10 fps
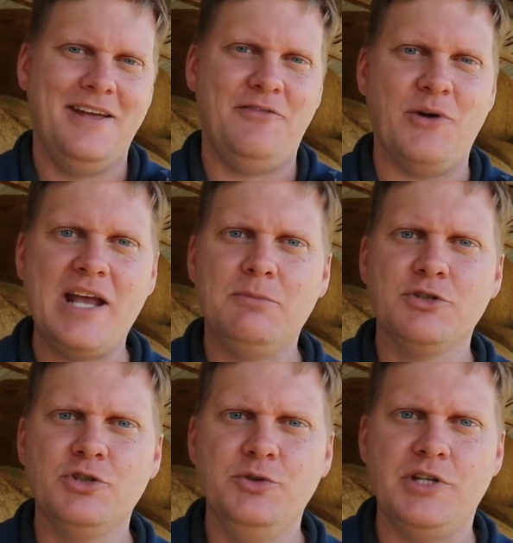If your
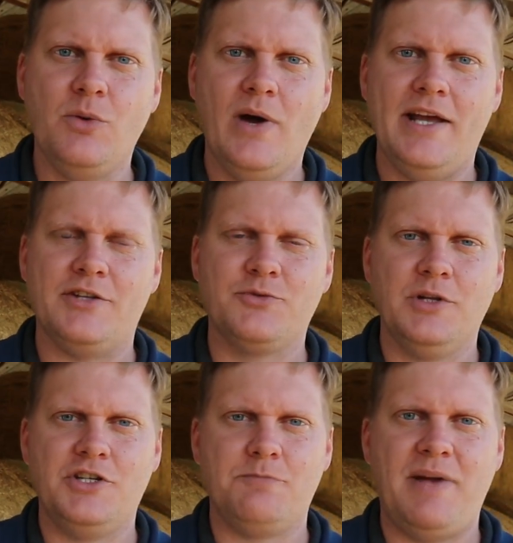animal's losing weight, it's
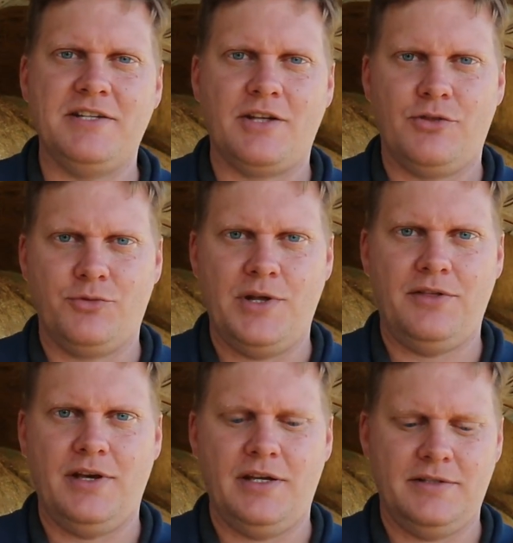really just based on three
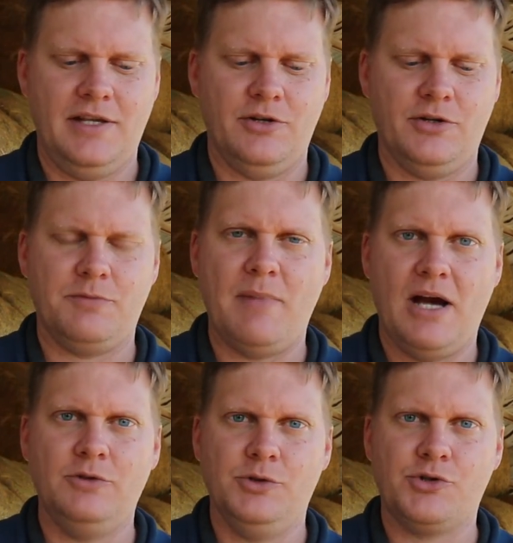things. Either it's
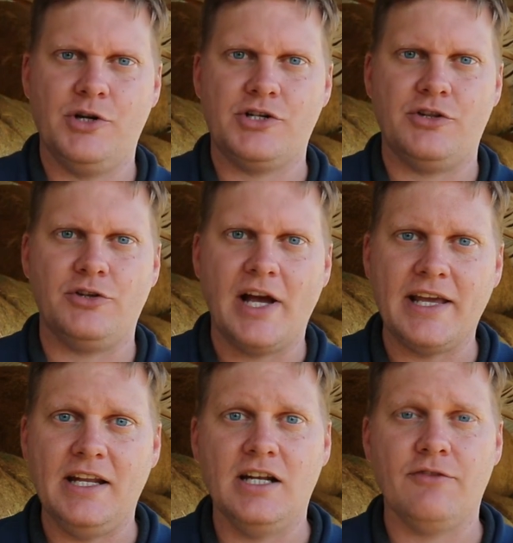malnutrition, they're
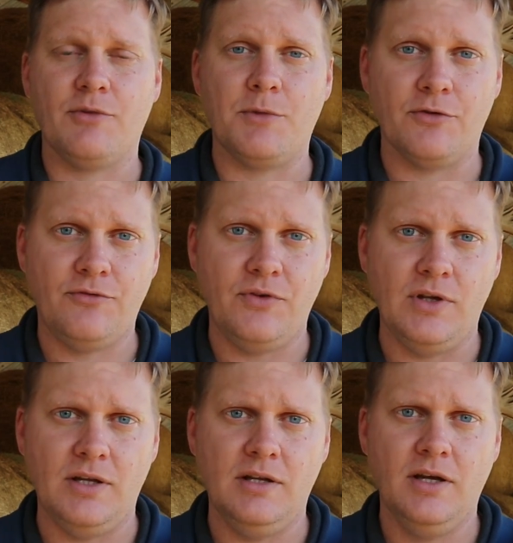not getting enough from their
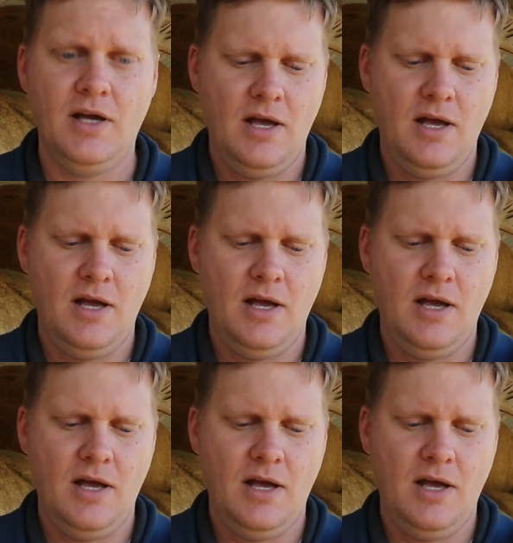feed,